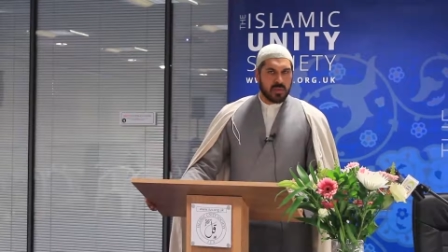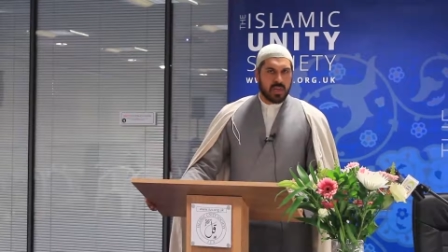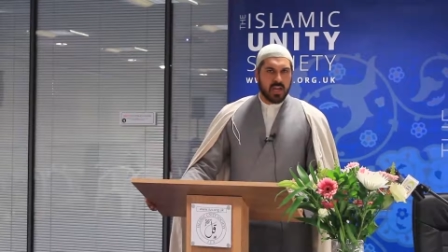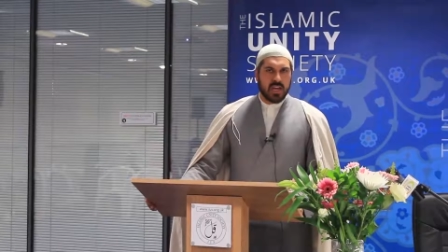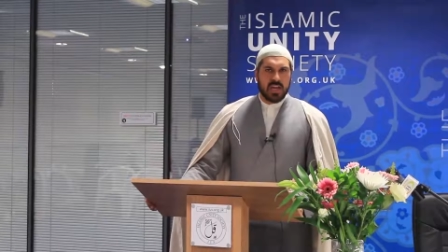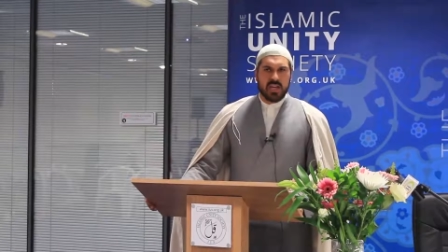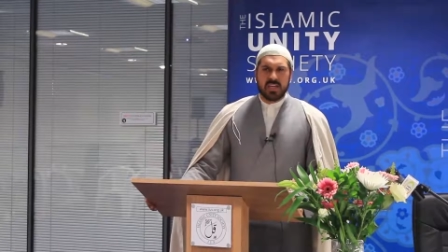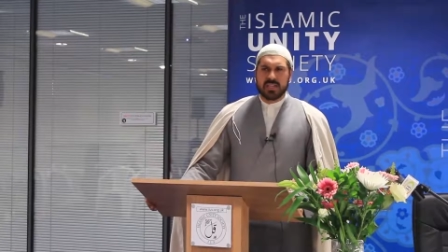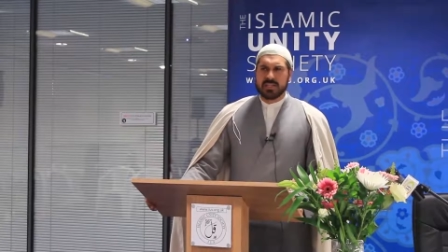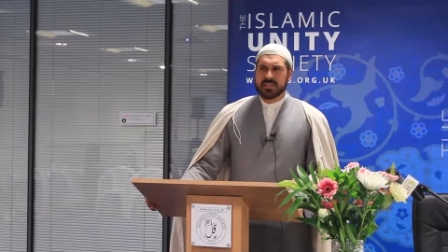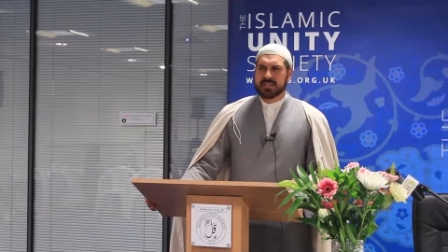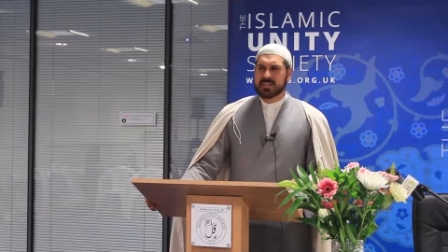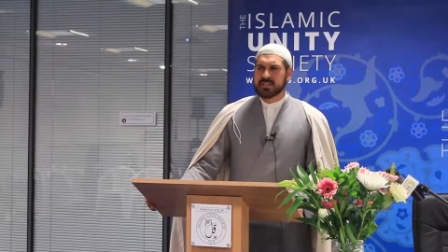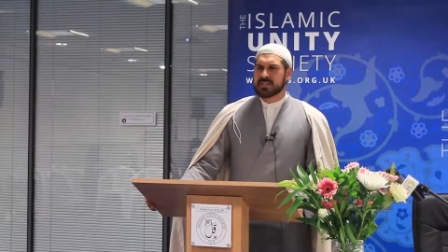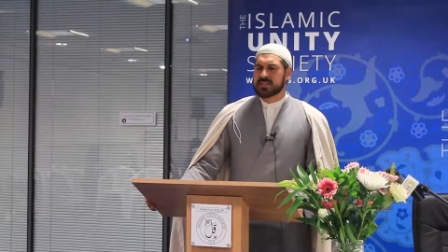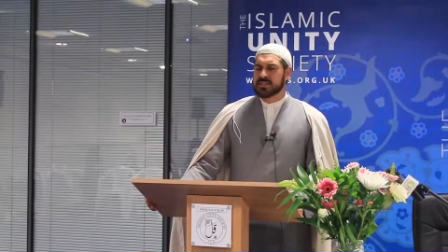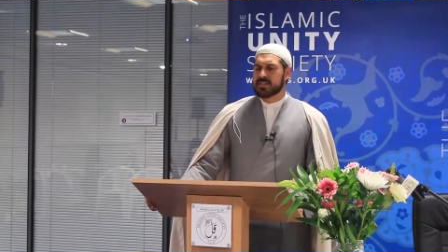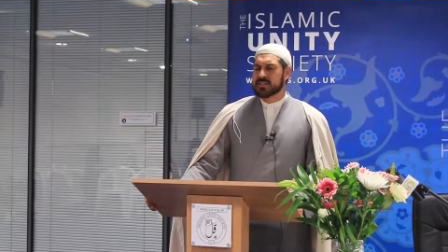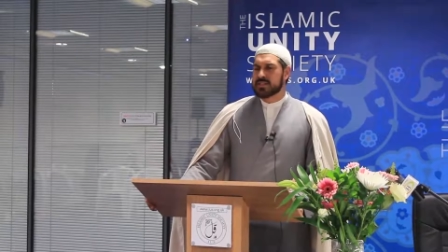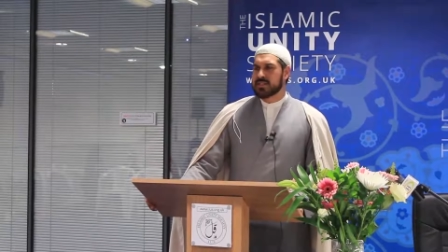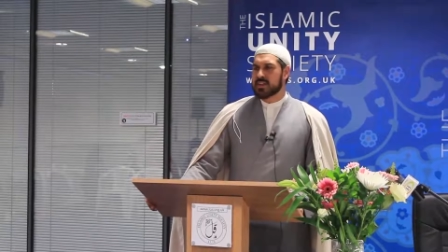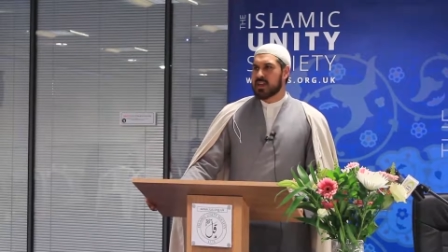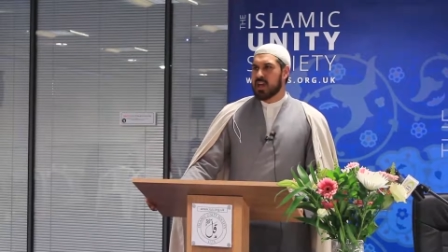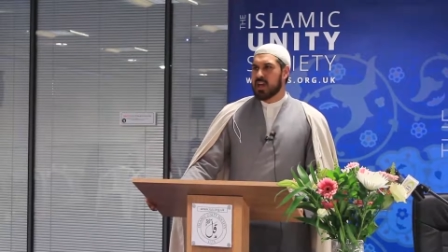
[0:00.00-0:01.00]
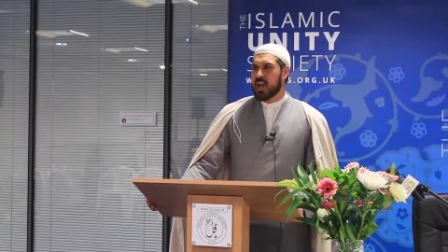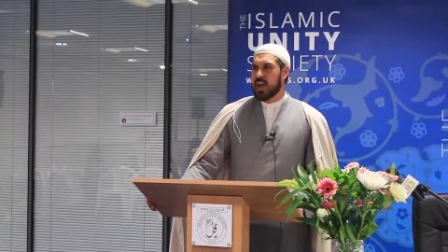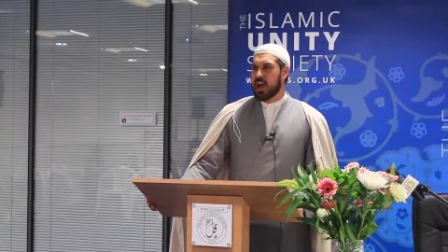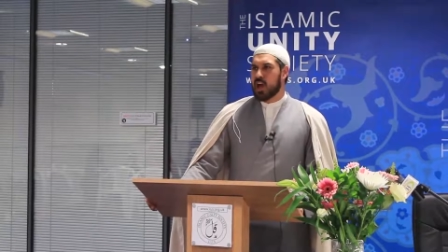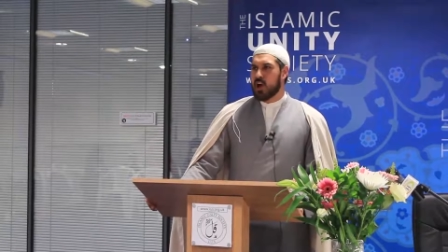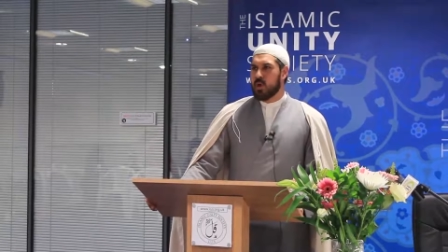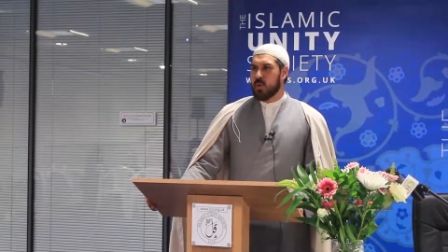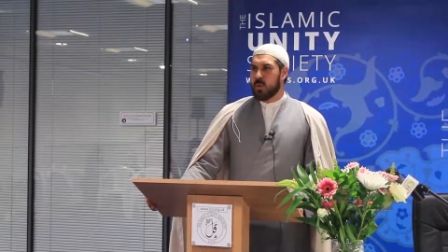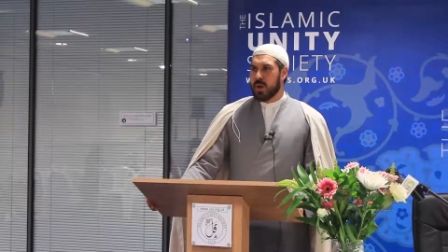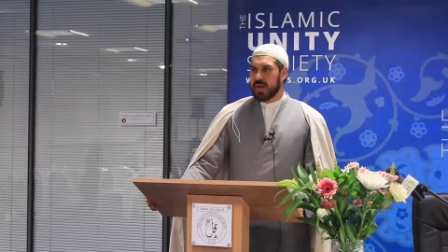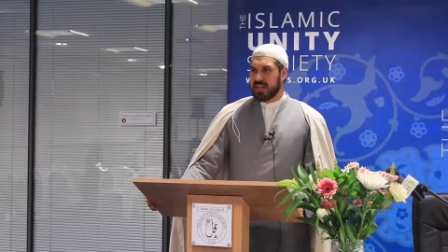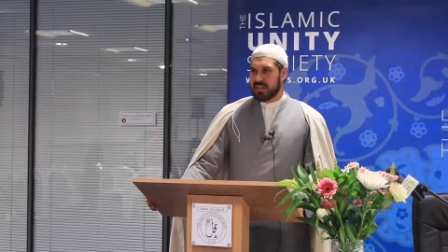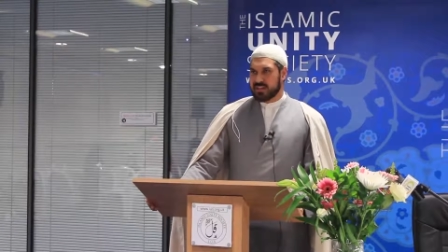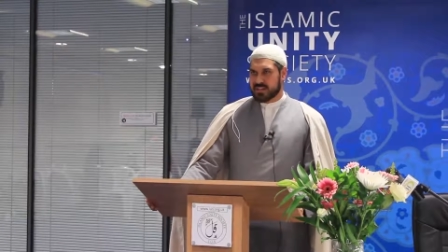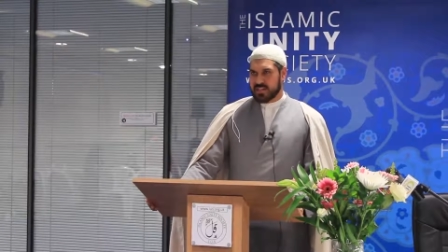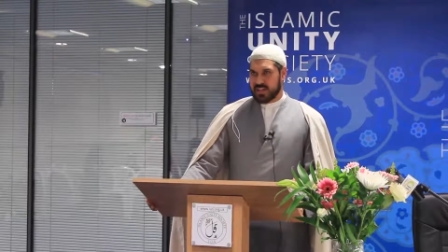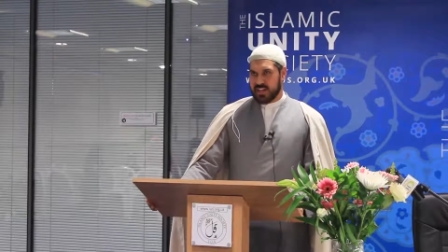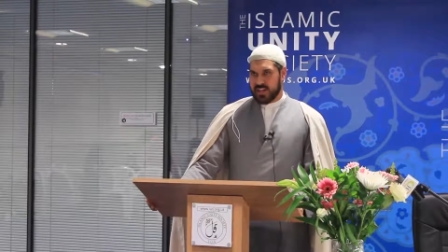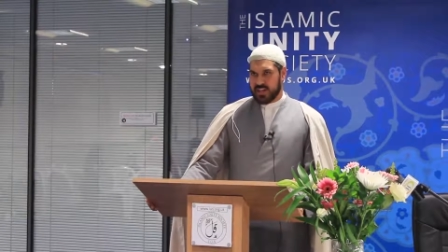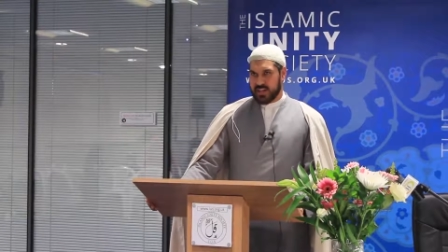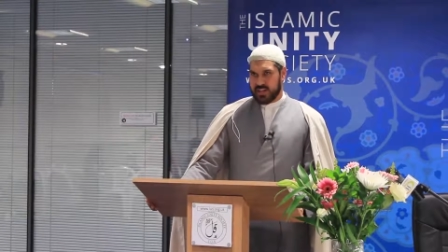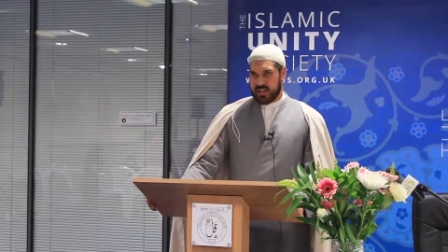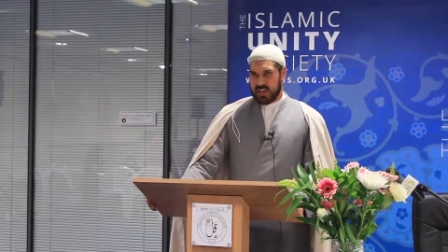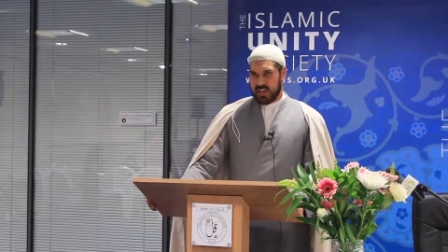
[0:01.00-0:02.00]
is
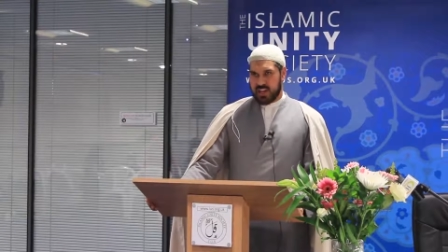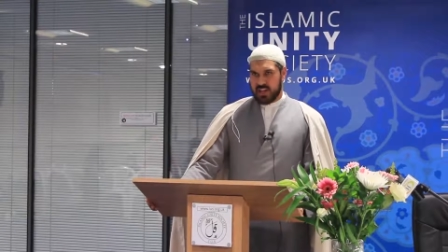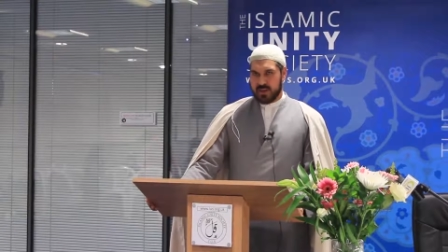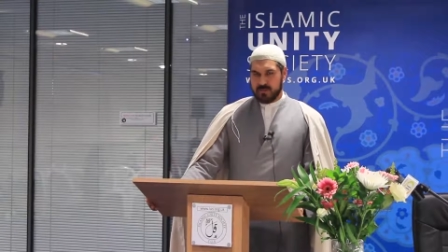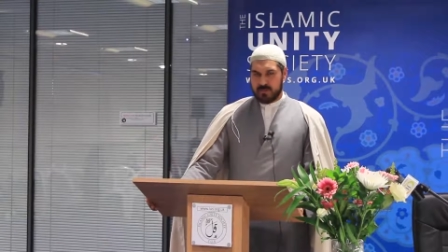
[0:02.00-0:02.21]
awaiting the